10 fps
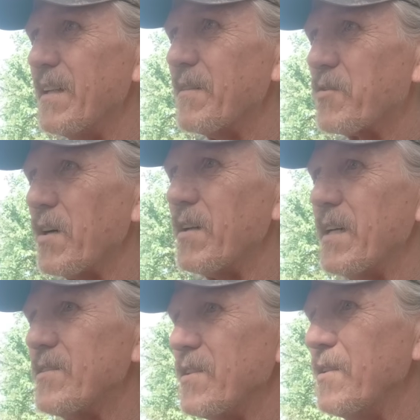love
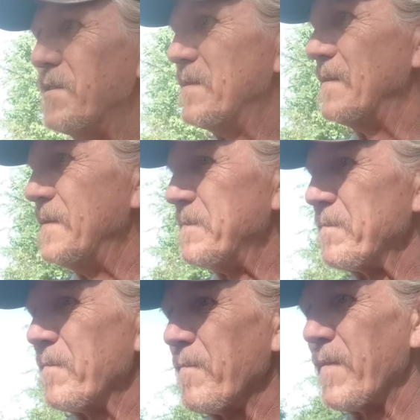crawdads too.
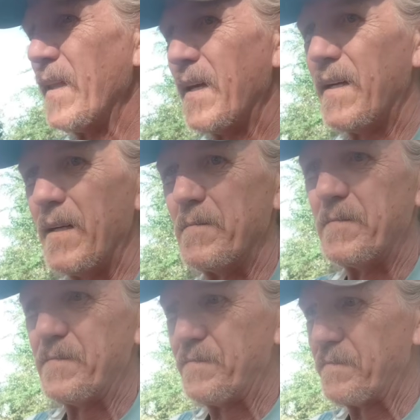I
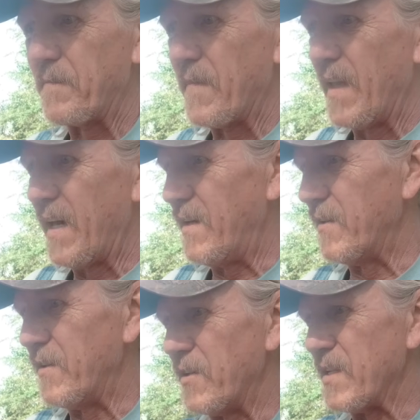don't
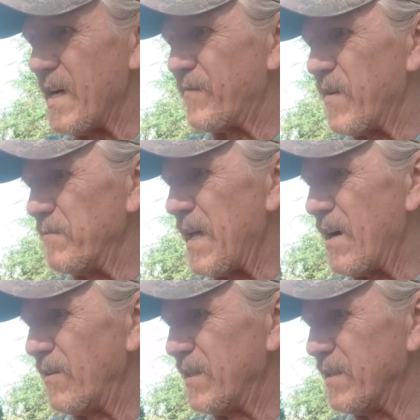know, there's enough of them
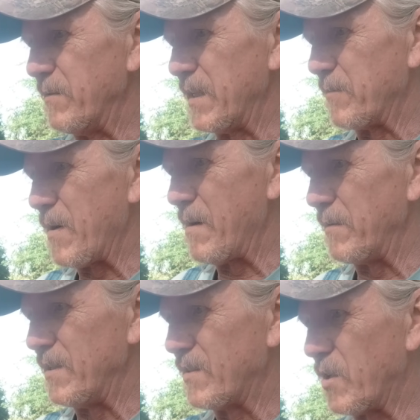down here that we could
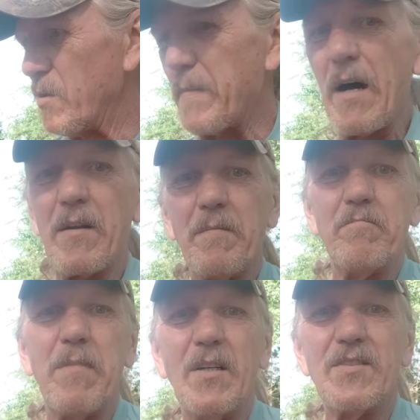probably scoop out a
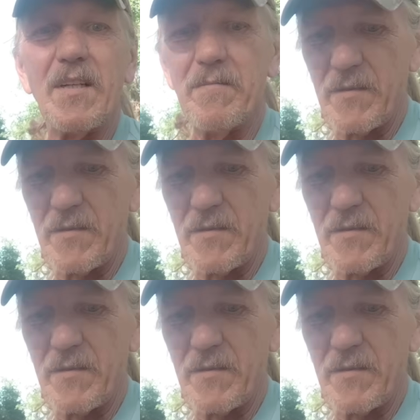bunch of them